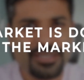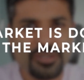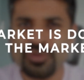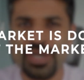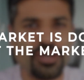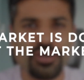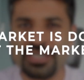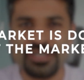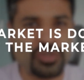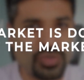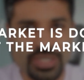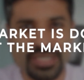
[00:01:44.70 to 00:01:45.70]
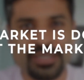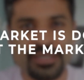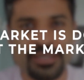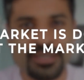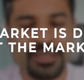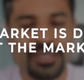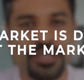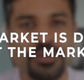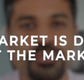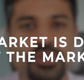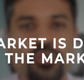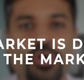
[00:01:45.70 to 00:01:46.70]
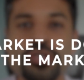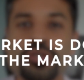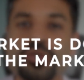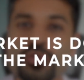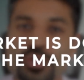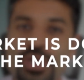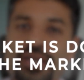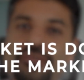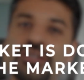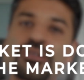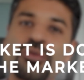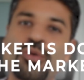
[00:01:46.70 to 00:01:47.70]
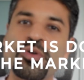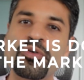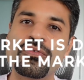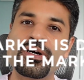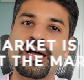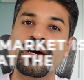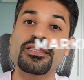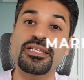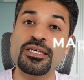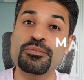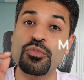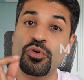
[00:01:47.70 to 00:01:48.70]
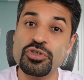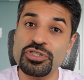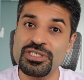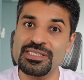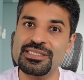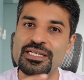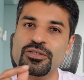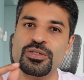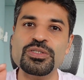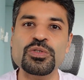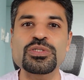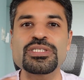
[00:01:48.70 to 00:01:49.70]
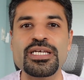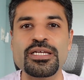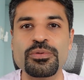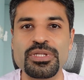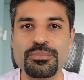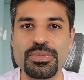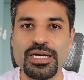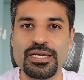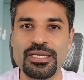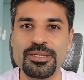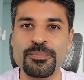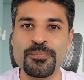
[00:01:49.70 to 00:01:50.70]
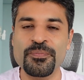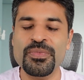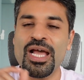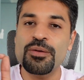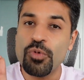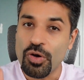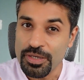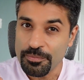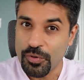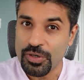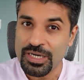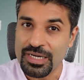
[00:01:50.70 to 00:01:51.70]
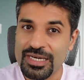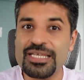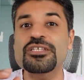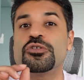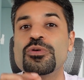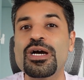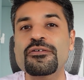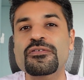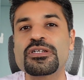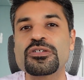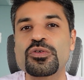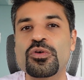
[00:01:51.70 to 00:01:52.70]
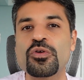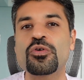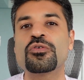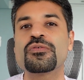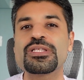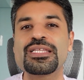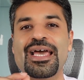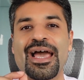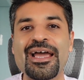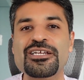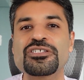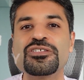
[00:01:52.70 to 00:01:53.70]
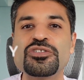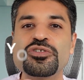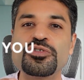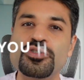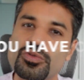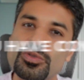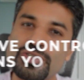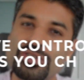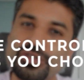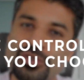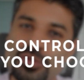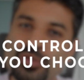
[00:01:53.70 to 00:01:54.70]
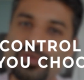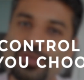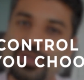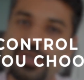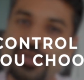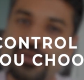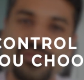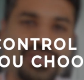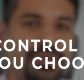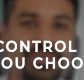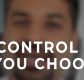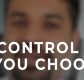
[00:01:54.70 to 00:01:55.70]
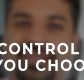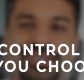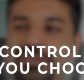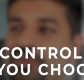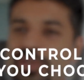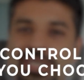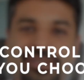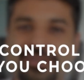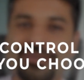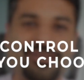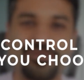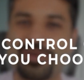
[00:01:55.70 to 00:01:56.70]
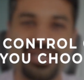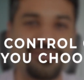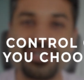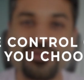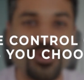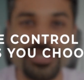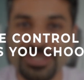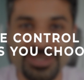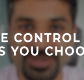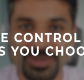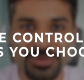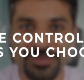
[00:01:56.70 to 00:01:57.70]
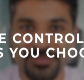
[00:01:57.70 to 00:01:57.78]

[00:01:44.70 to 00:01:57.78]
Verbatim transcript: You cannot control it. But what you do have control over are the emotions that you associate with the market. And more importantly, you have control over the actions you choose to do when the market is doing whatever it wants to do.